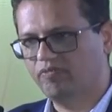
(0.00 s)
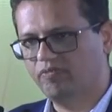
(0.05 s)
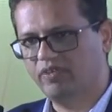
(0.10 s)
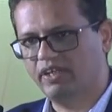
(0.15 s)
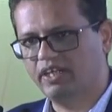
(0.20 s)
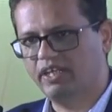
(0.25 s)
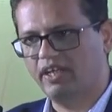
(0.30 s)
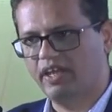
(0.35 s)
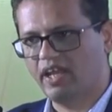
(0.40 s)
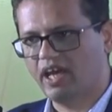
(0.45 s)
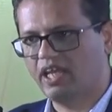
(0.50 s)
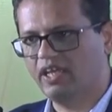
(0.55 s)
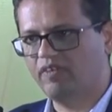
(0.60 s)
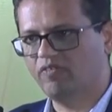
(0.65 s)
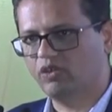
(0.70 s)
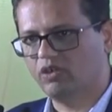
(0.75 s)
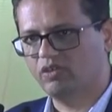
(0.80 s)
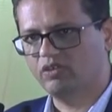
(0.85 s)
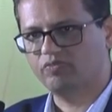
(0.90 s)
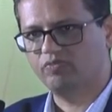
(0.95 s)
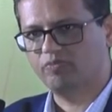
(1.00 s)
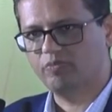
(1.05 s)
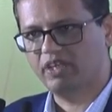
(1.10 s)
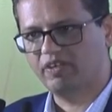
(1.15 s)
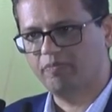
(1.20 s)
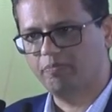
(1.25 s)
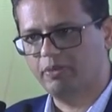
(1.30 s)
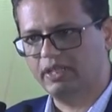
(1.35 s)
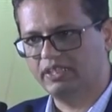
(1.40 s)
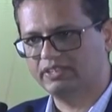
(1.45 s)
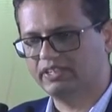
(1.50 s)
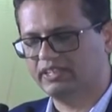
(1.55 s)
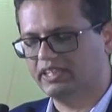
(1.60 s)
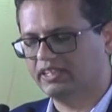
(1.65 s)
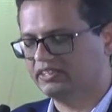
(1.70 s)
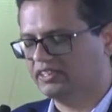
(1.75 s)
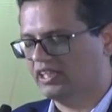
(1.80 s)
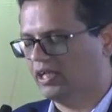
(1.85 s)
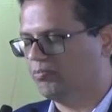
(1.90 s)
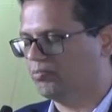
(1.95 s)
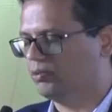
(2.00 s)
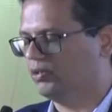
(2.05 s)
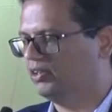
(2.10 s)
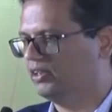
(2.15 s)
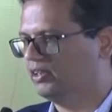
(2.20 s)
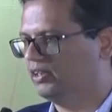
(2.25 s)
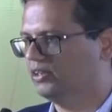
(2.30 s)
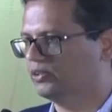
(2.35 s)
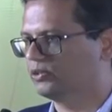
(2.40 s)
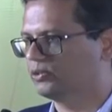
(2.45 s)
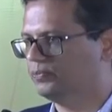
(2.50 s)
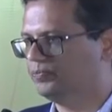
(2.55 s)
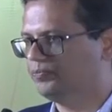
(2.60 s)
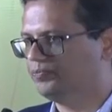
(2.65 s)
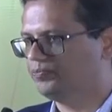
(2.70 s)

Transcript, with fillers: very naive or a very basic example in this